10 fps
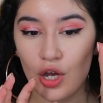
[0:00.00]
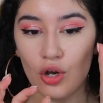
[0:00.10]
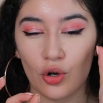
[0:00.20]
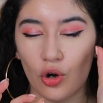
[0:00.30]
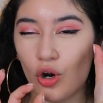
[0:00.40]

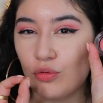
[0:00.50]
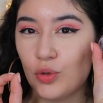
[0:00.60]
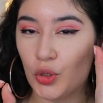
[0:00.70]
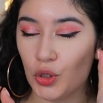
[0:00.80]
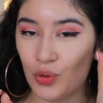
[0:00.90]
a
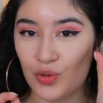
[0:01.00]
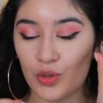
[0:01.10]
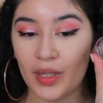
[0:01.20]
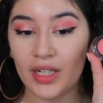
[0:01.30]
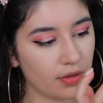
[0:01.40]
coral hue
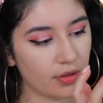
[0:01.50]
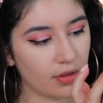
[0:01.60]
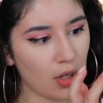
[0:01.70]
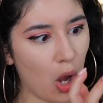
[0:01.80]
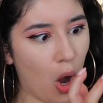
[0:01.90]
to it.
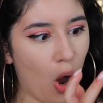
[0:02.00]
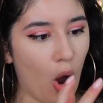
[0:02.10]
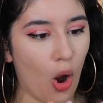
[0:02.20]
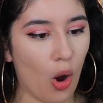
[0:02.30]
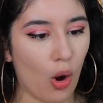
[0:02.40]

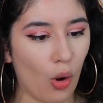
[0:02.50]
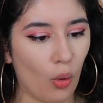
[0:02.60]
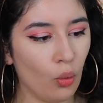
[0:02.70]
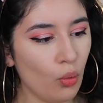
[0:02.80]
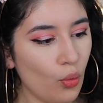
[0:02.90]

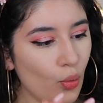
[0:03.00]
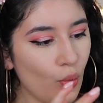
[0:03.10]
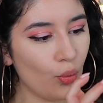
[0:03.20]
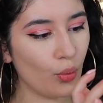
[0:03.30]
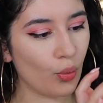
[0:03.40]

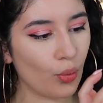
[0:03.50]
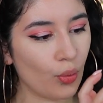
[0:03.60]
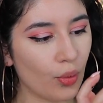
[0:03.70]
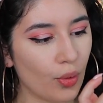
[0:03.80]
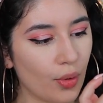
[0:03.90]

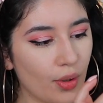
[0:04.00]
Ooh.